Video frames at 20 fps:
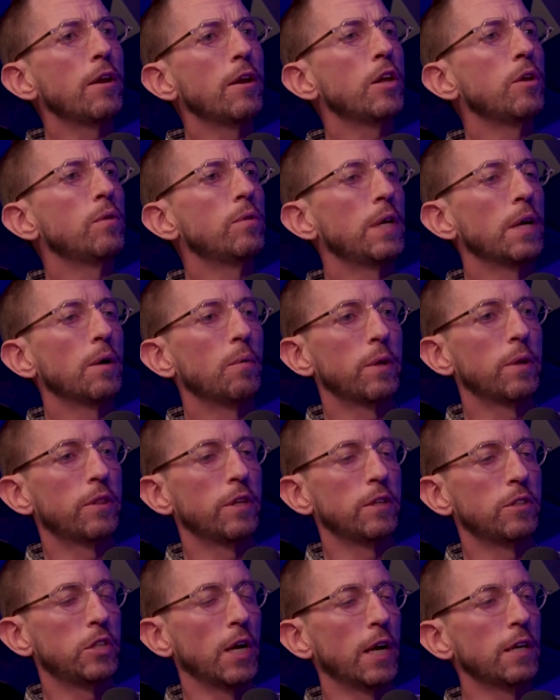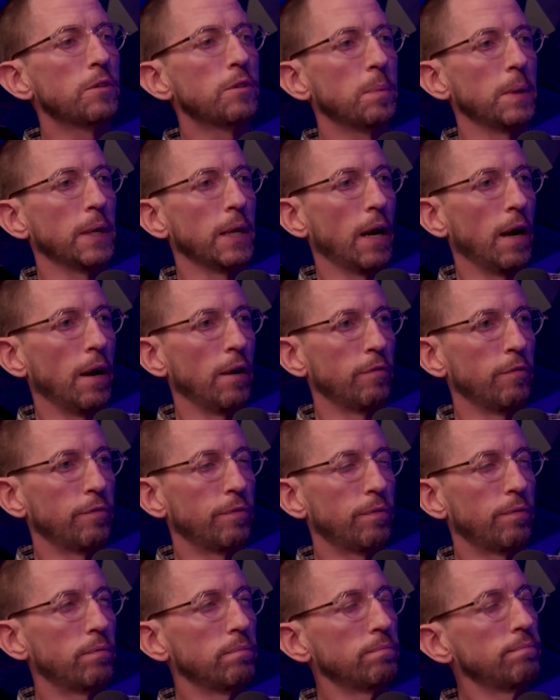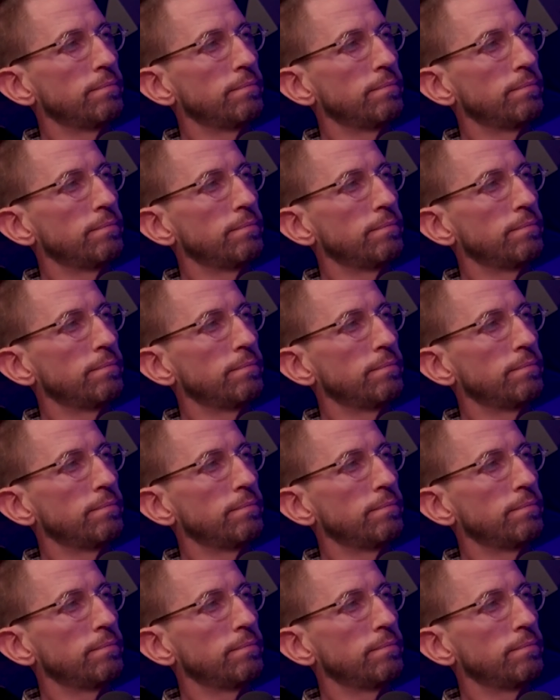How do you deal with the judgment of